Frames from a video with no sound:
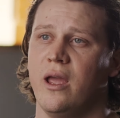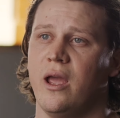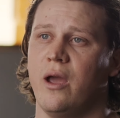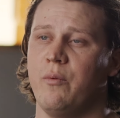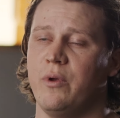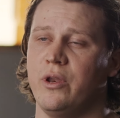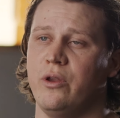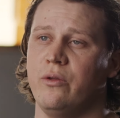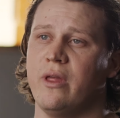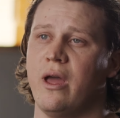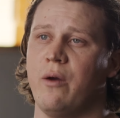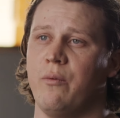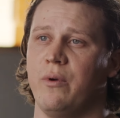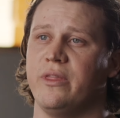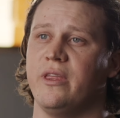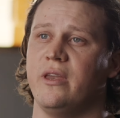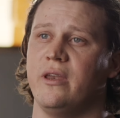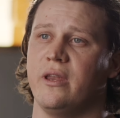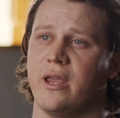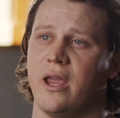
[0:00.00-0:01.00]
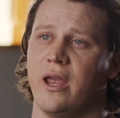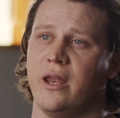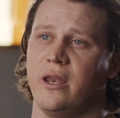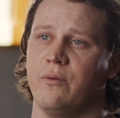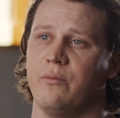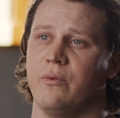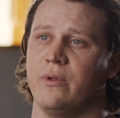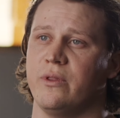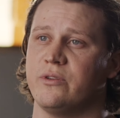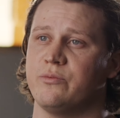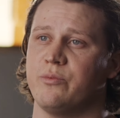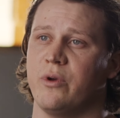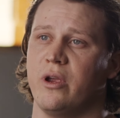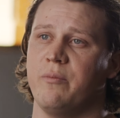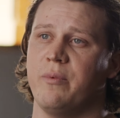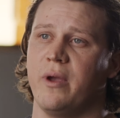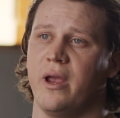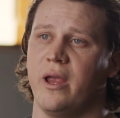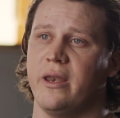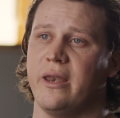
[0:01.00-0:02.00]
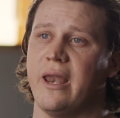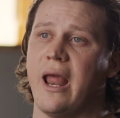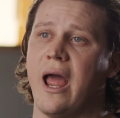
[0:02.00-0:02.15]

And we do that with indicating with spray paint.